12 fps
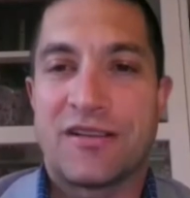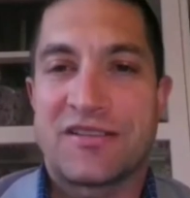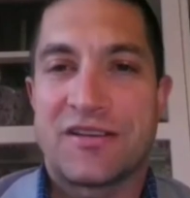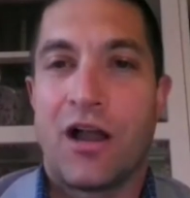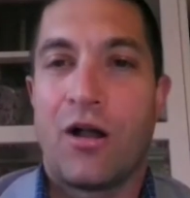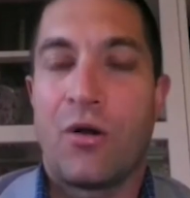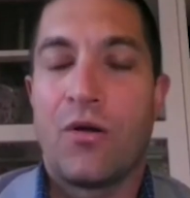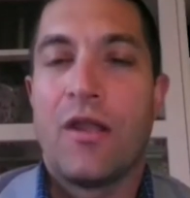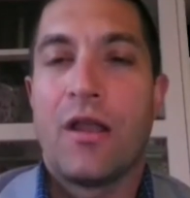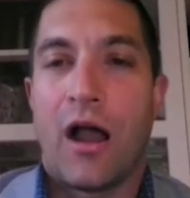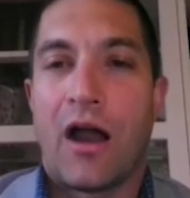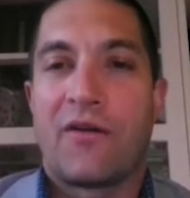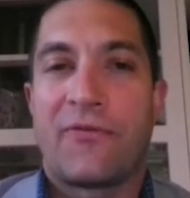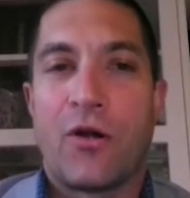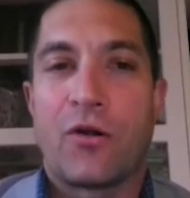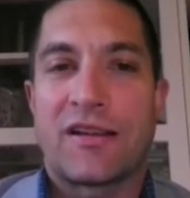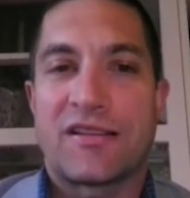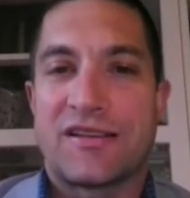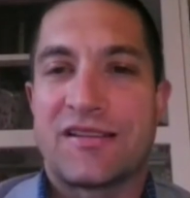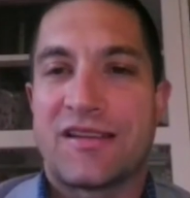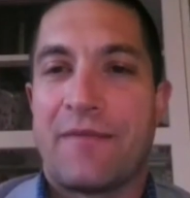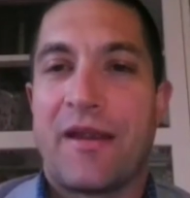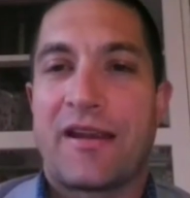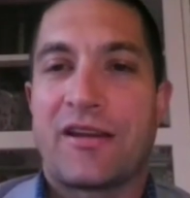And so our focus is
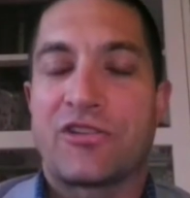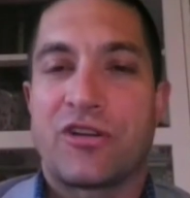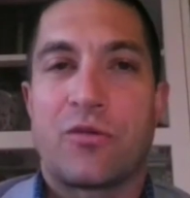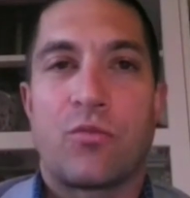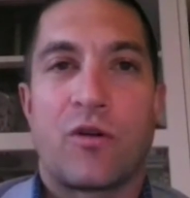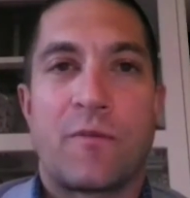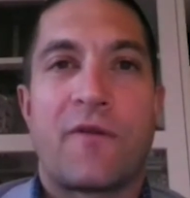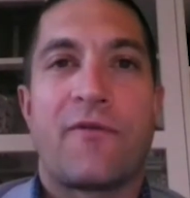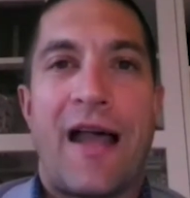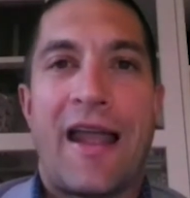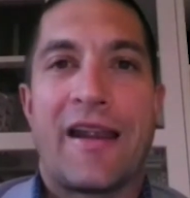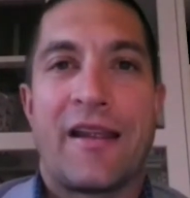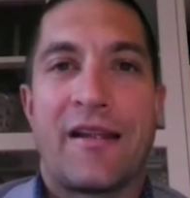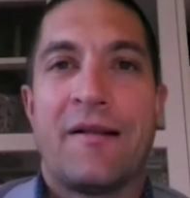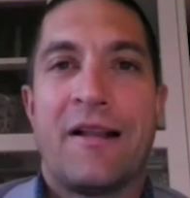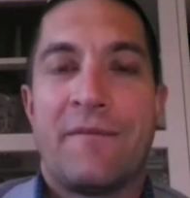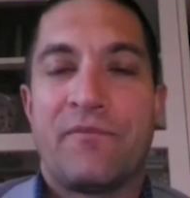on making sure we're providing